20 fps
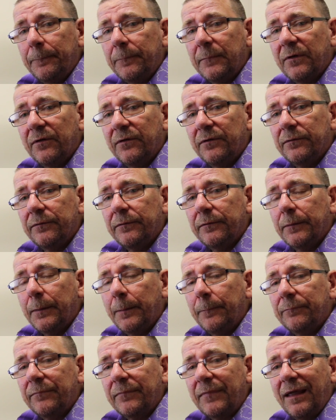because
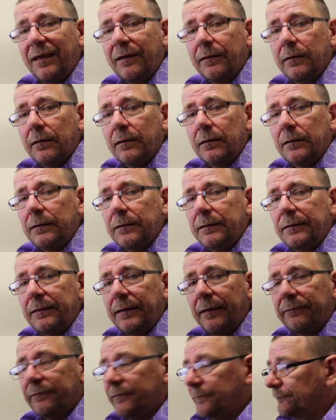
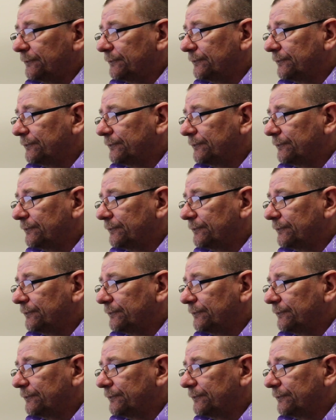yes.